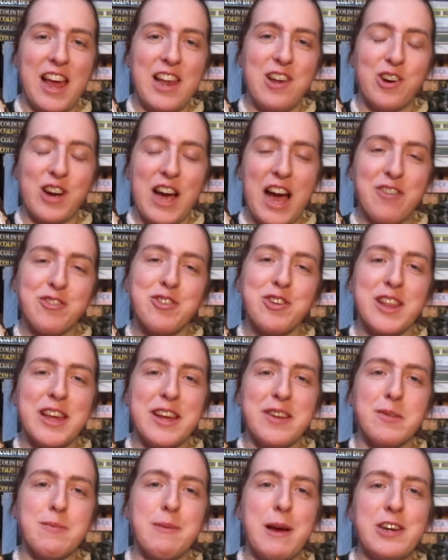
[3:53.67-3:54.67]
look after
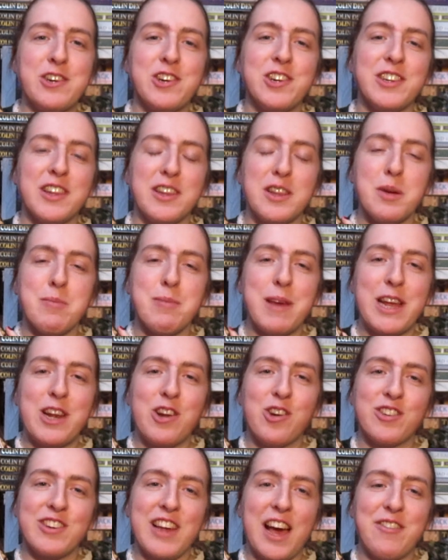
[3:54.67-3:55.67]
things better than they're being
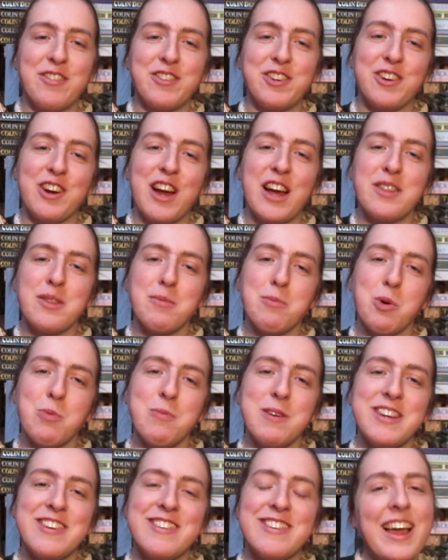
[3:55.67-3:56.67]
looked after at the
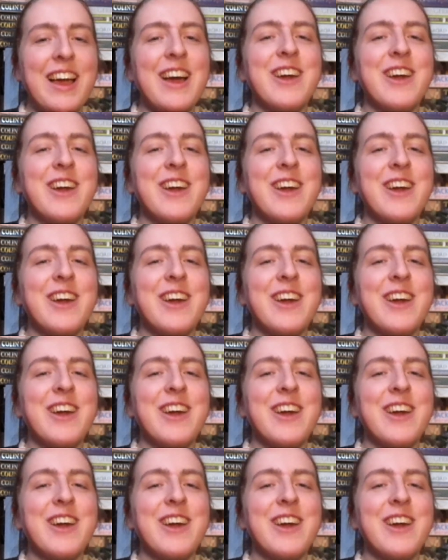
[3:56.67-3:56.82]
moment.